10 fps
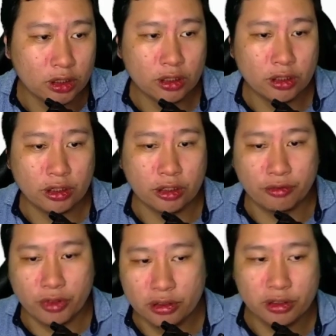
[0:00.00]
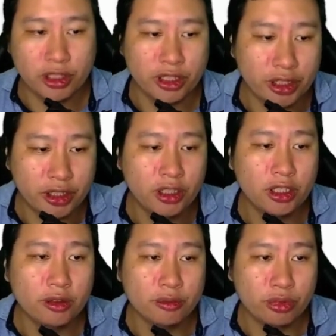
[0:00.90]
the field here
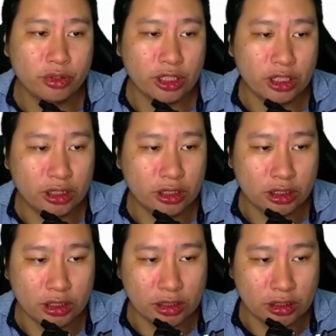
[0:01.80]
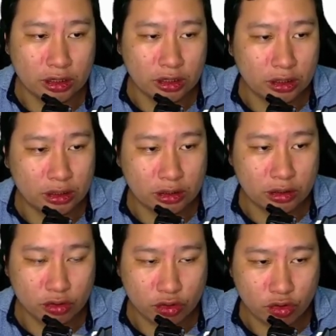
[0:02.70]
put in the you know
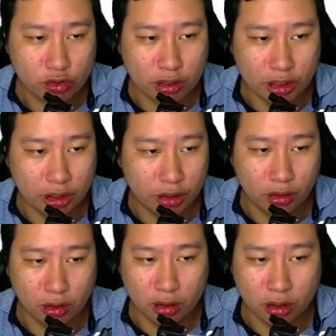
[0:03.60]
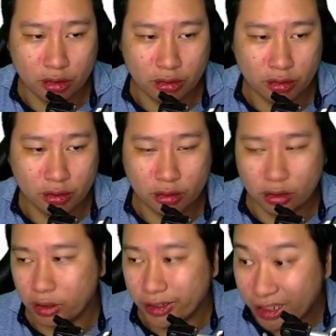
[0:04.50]
uh, your your
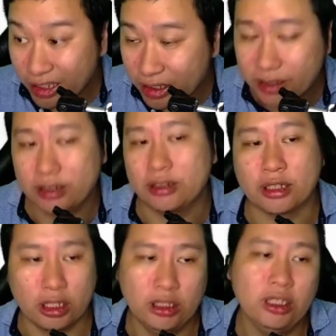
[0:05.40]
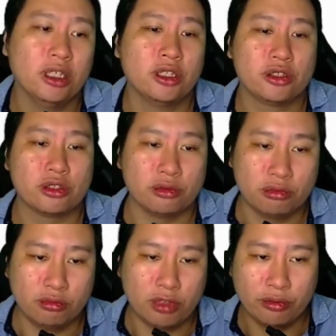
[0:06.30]
link okay so
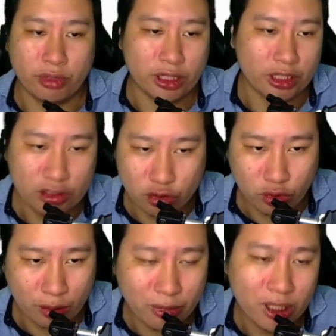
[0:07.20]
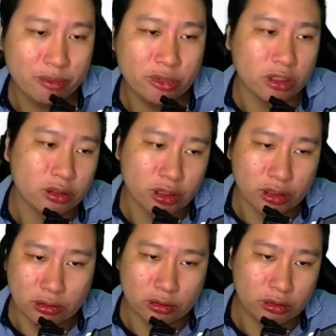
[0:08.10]
when they swipe up you know you
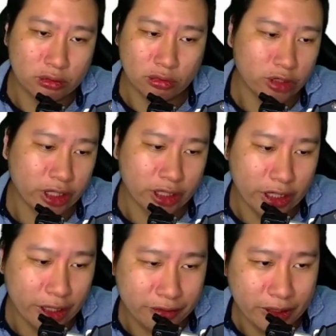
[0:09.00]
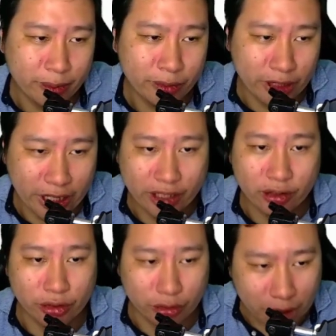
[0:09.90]
you can have them land on your
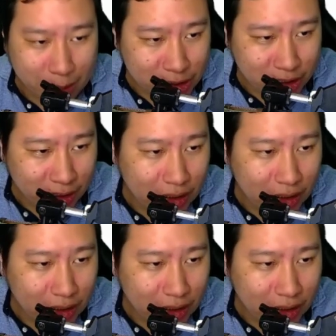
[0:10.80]
website